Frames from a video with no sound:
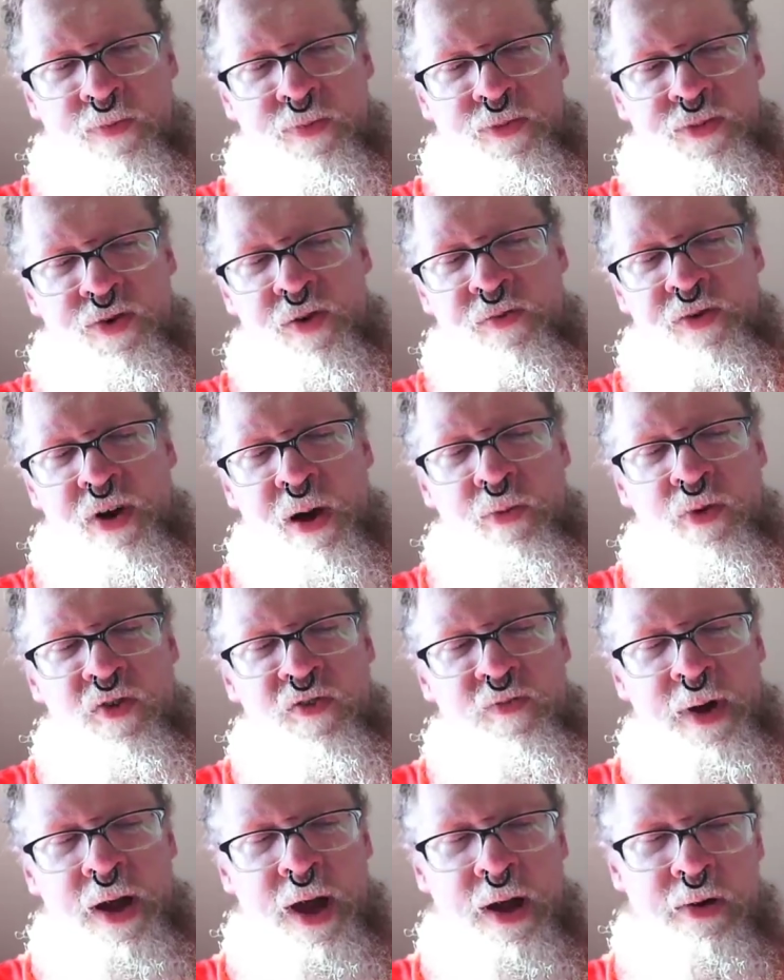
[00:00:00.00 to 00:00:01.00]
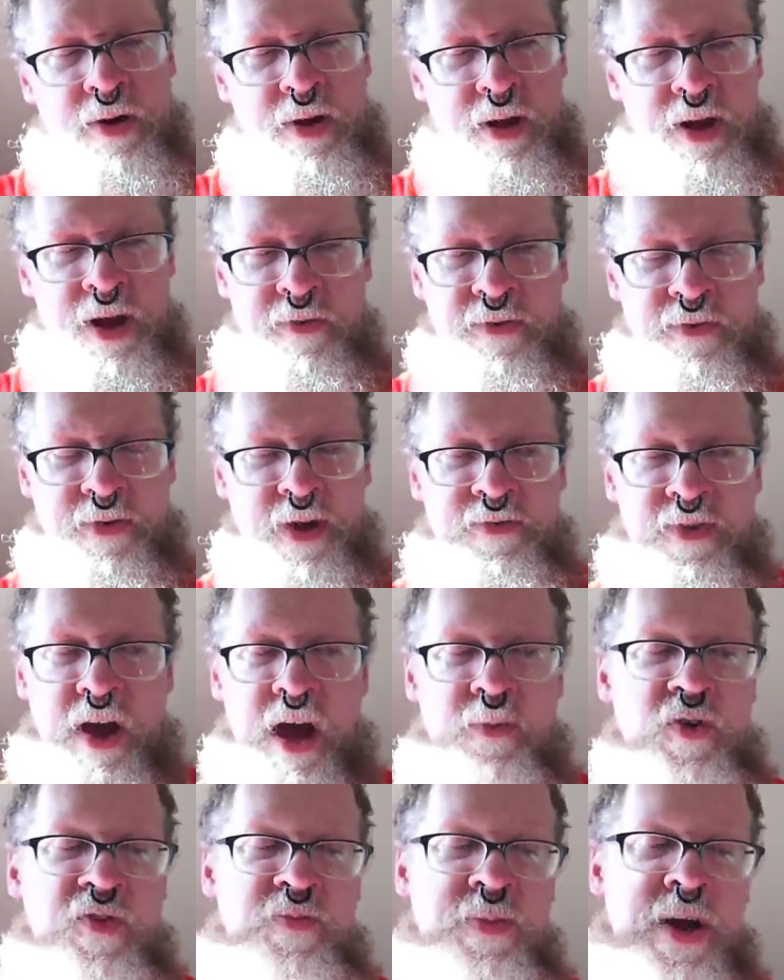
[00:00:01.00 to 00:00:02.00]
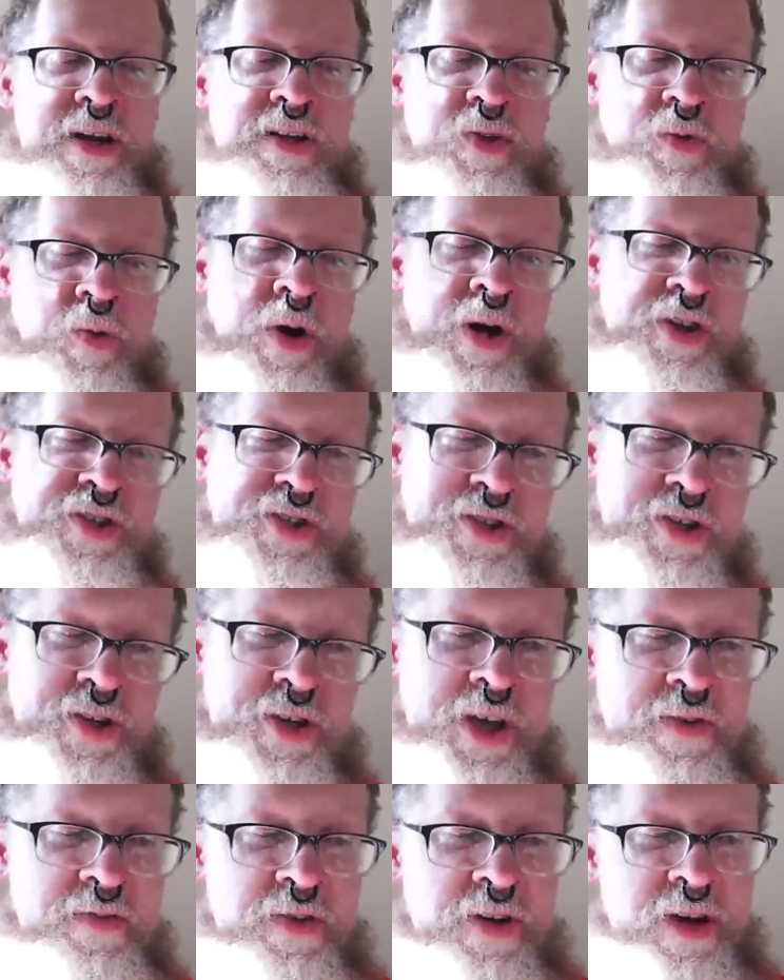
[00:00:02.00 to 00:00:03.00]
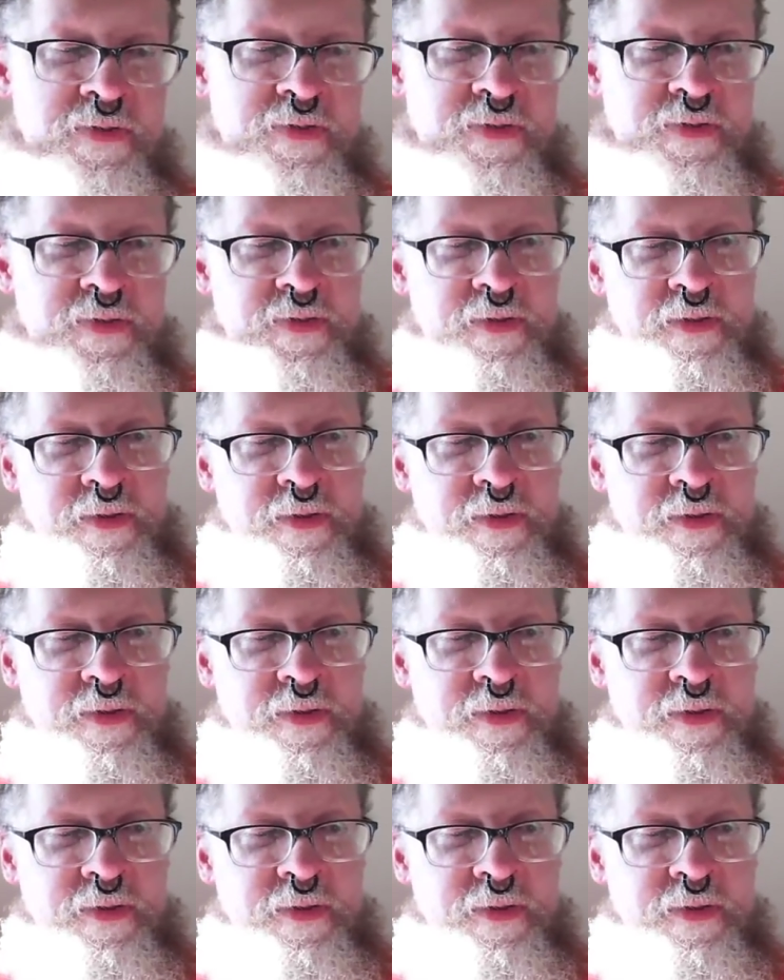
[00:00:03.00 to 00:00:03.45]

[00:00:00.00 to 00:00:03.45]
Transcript: So if I move back, if if I move back to Washington, even if